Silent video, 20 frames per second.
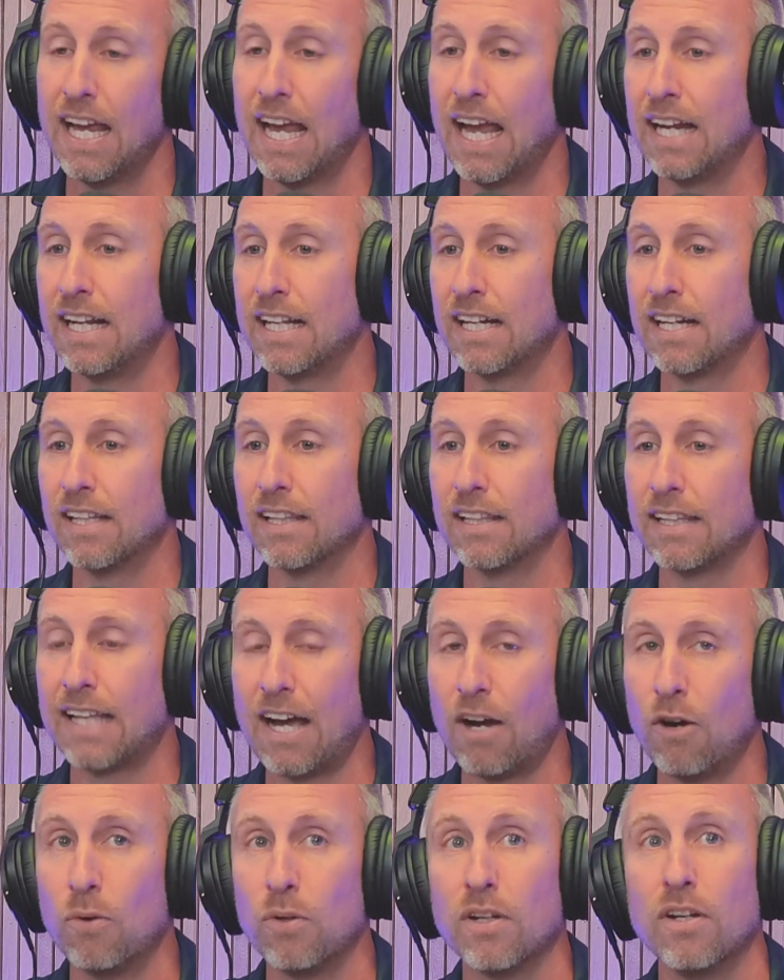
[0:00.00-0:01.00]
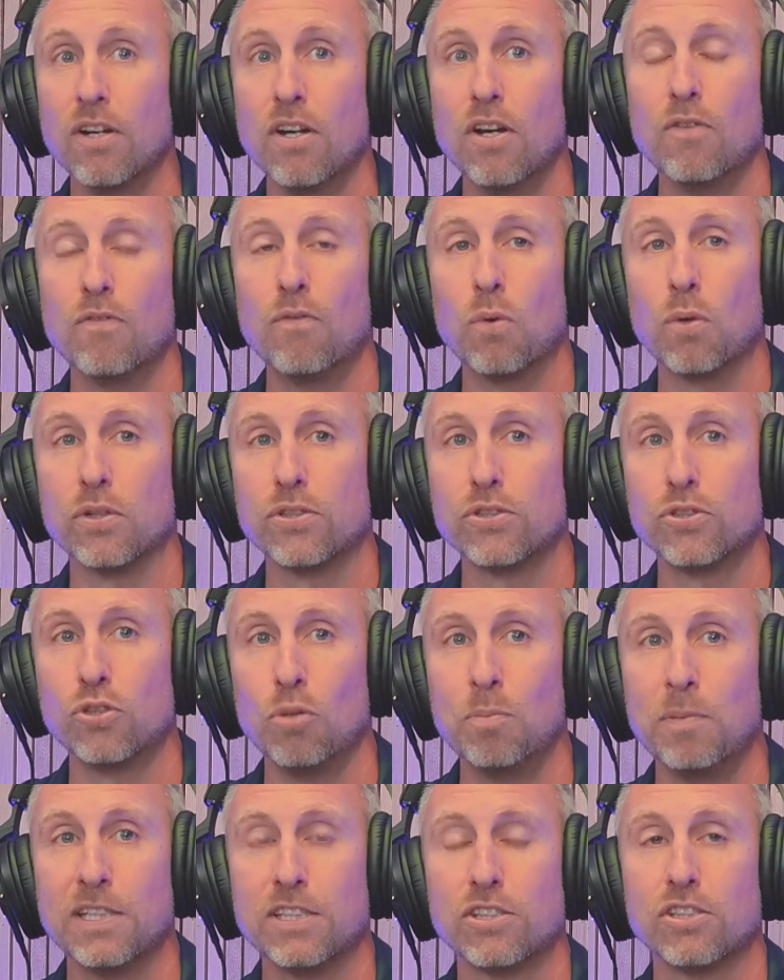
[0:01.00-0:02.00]
and it allowed for
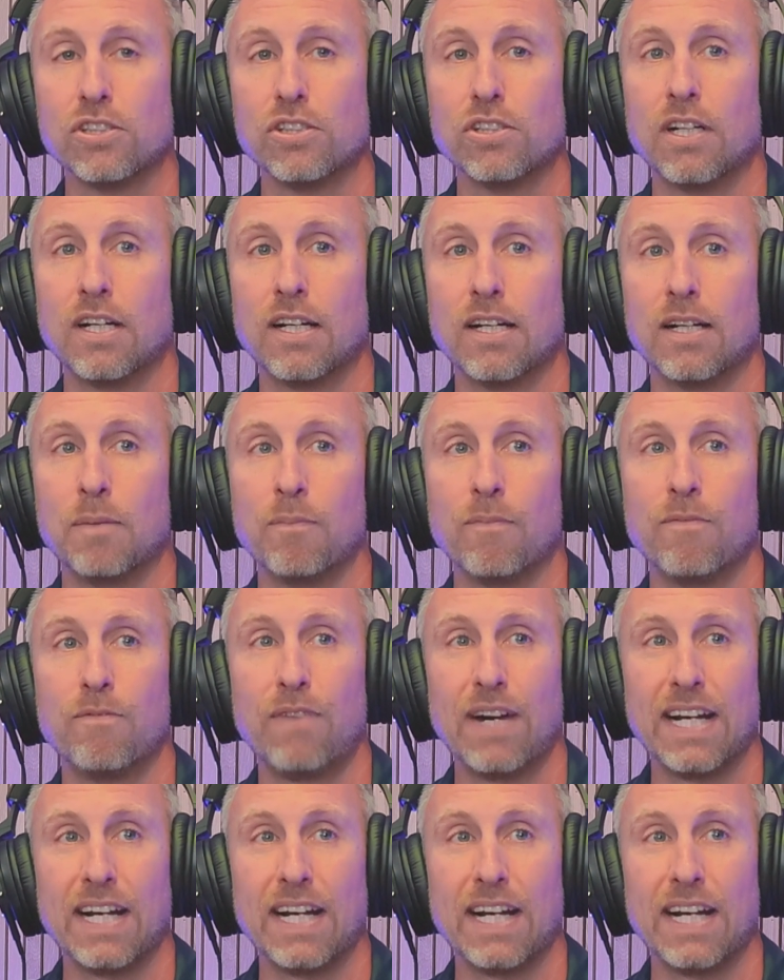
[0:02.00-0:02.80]
so much um,